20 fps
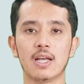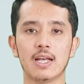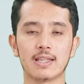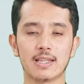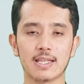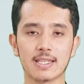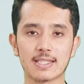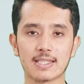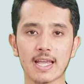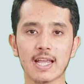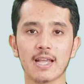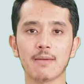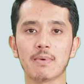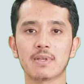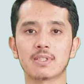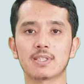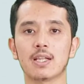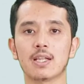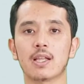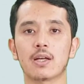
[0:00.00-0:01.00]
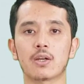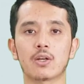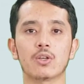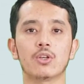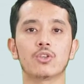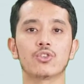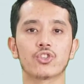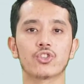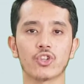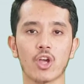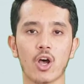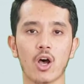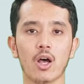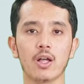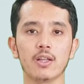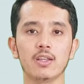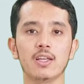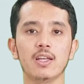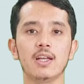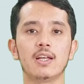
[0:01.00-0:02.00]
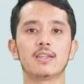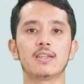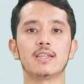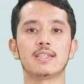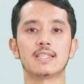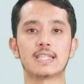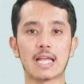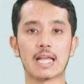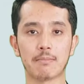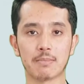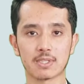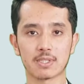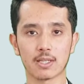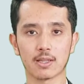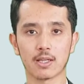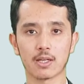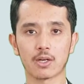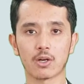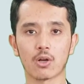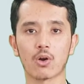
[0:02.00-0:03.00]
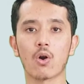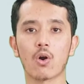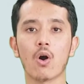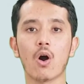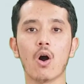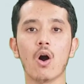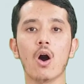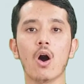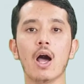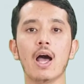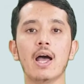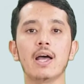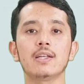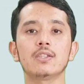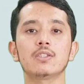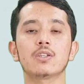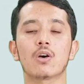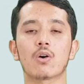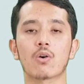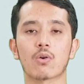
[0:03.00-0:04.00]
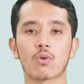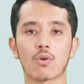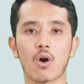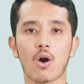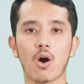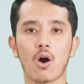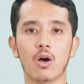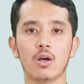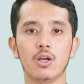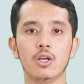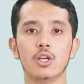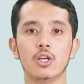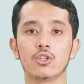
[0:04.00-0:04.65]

The same as the letter Saad, the same as the letter Kha and Ra.